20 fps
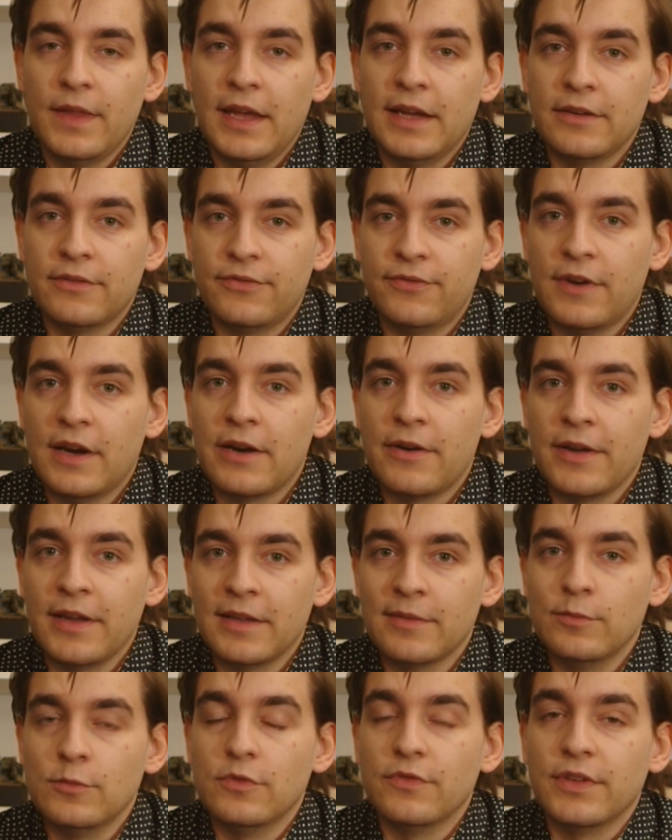and firing
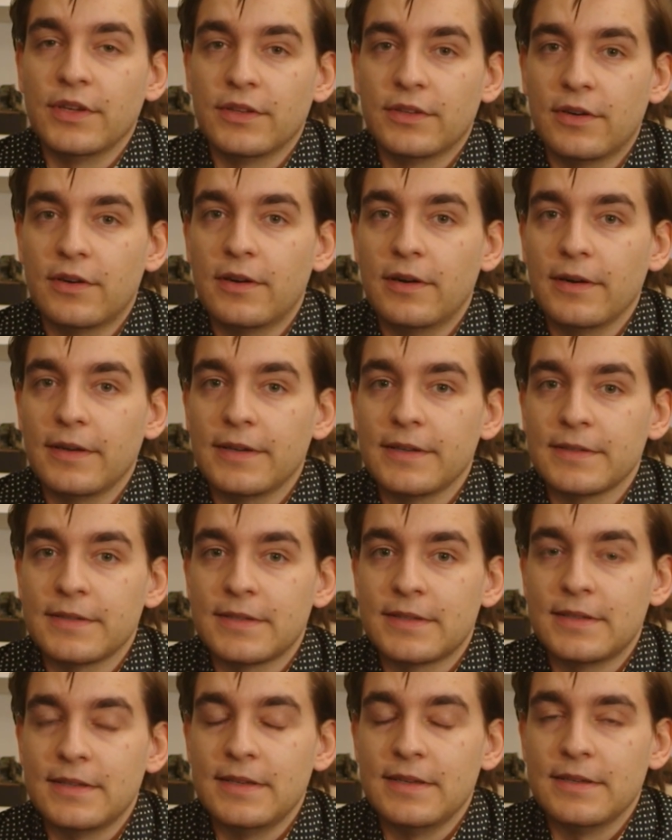at moving
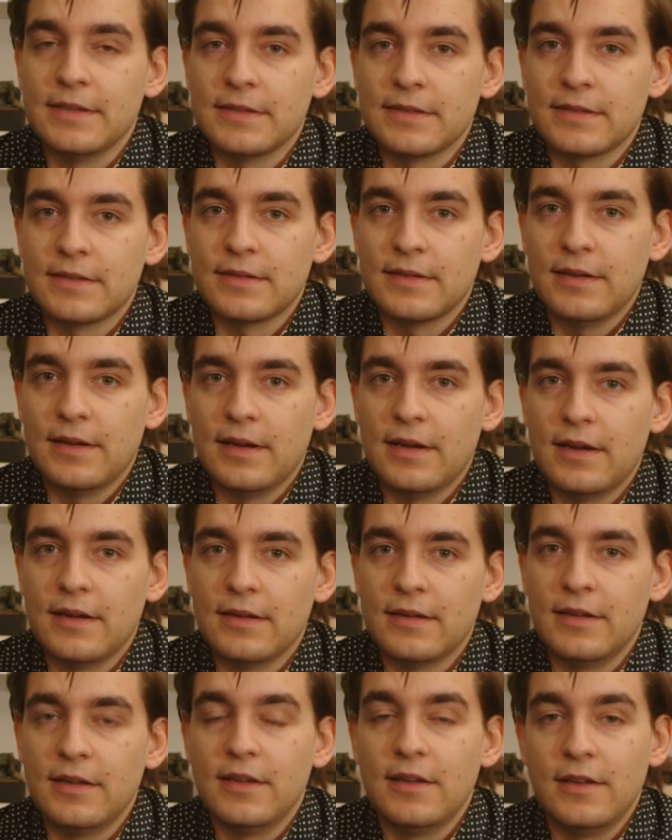targets
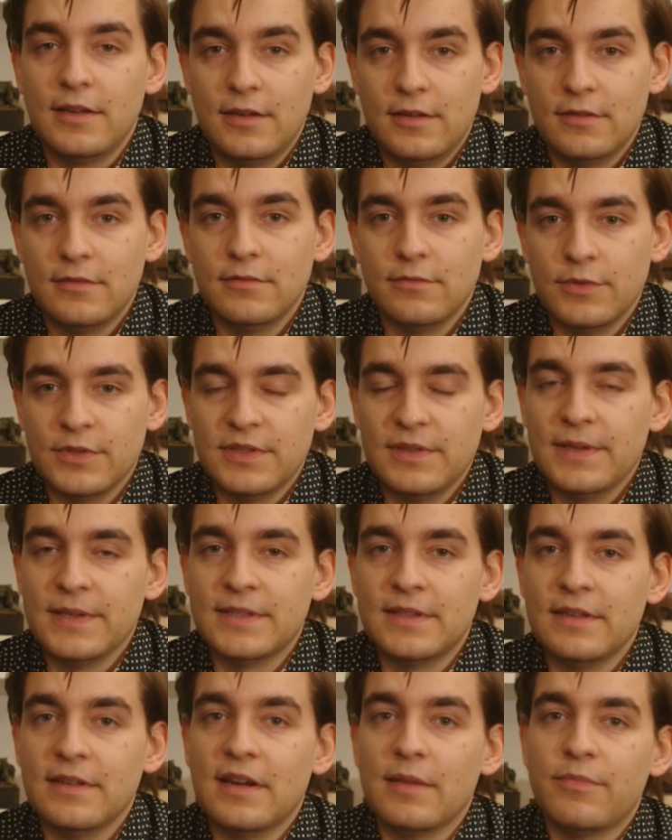was
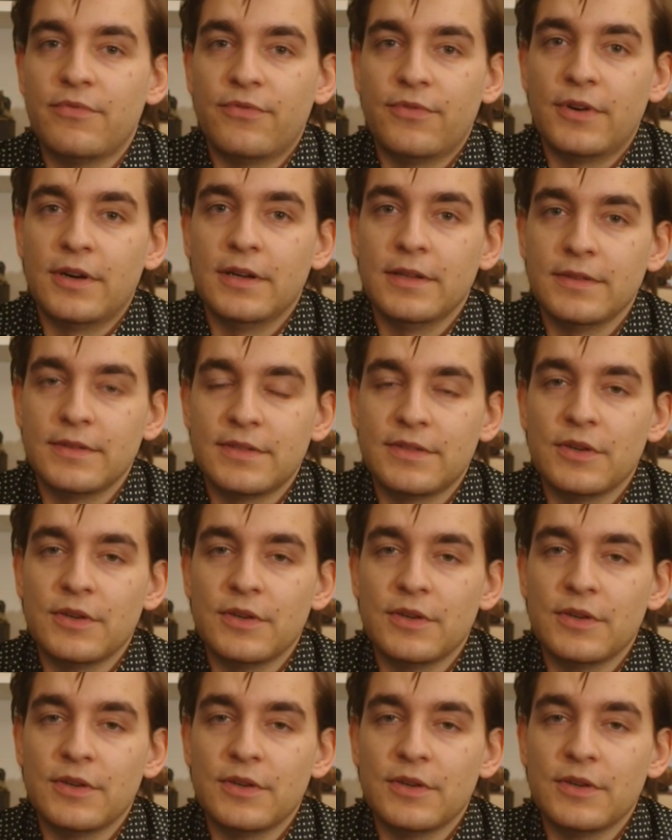listed up front,